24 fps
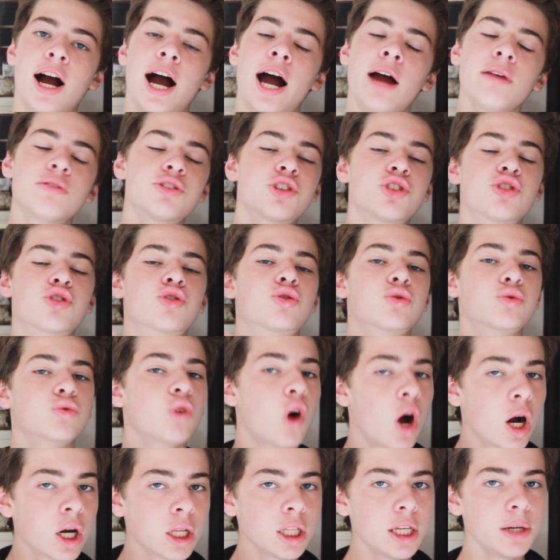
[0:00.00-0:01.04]
I
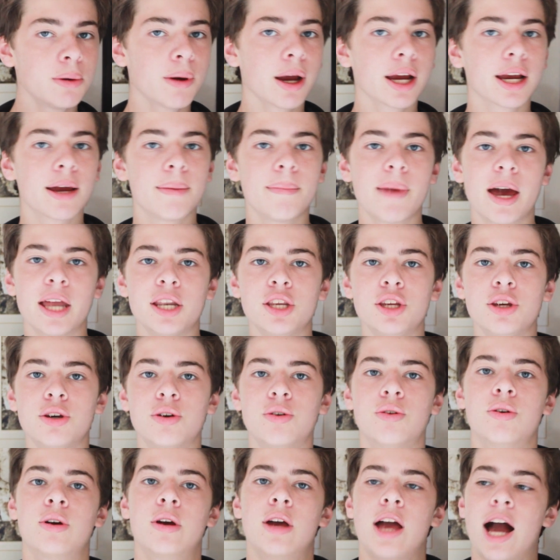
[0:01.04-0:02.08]
strongly recommend
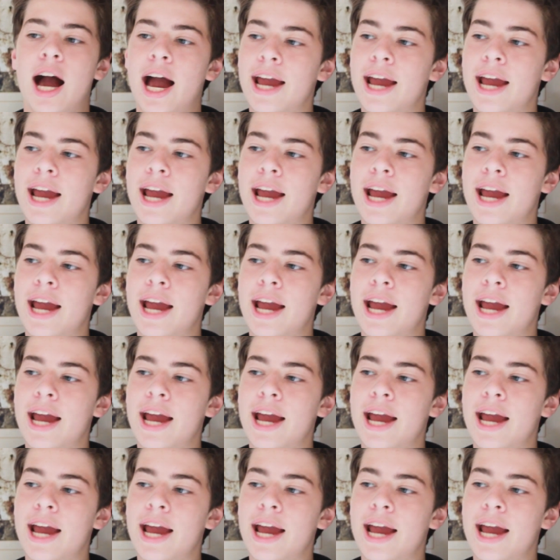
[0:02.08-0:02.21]
you